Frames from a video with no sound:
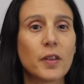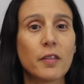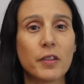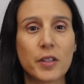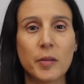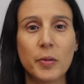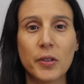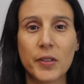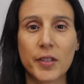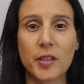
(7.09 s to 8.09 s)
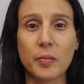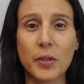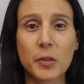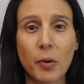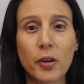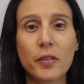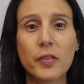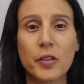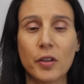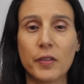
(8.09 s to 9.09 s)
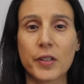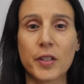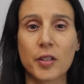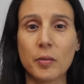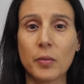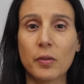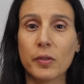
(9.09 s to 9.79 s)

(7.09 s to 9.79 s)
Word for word: The vestibular system is part of the nervous system